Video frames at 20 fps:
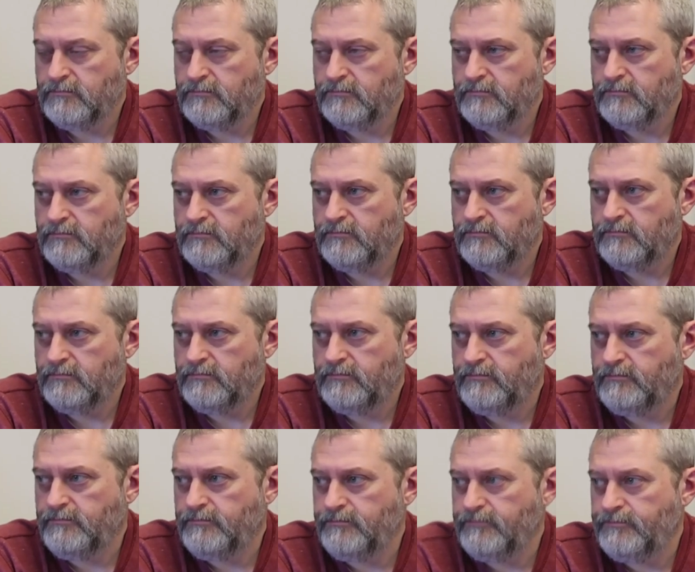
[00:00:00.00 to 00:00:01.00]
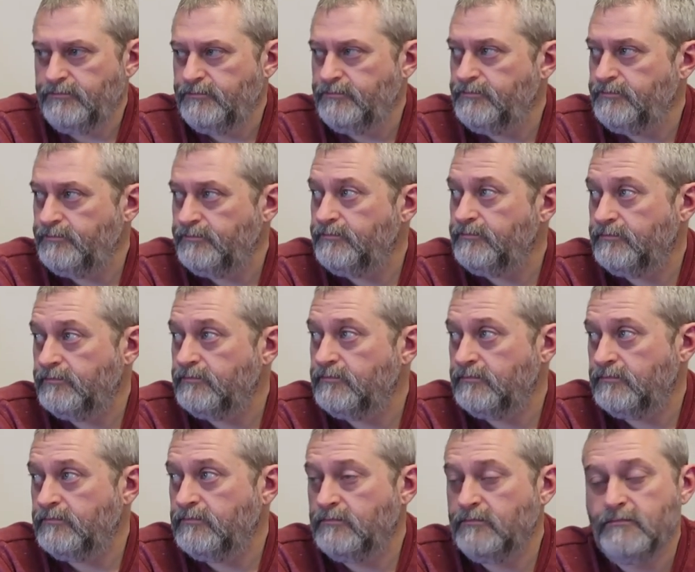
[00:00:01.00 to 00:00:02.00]

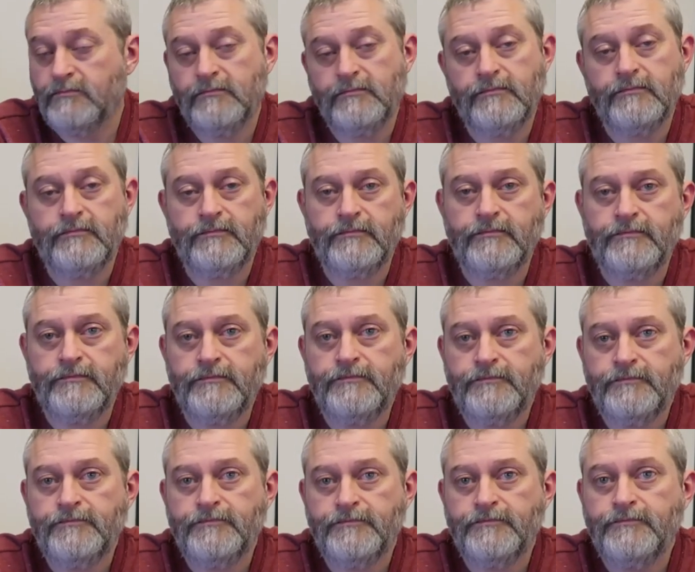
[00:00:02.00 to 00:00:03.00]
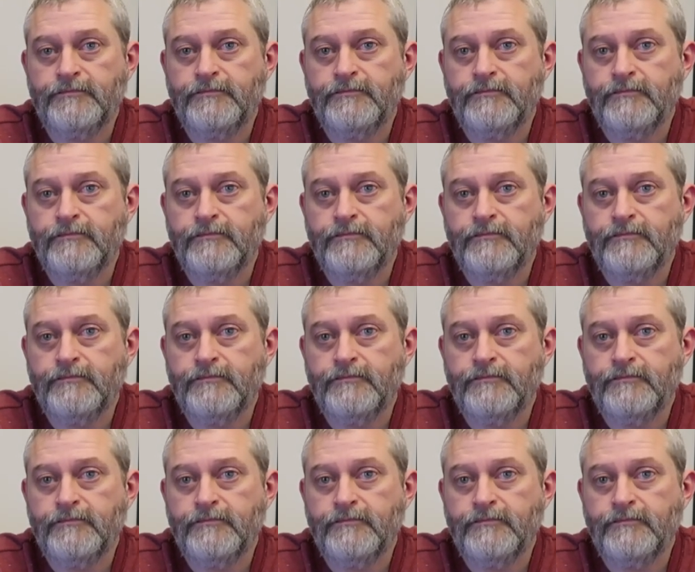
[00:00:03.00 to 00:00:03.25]
This person isn't speaking.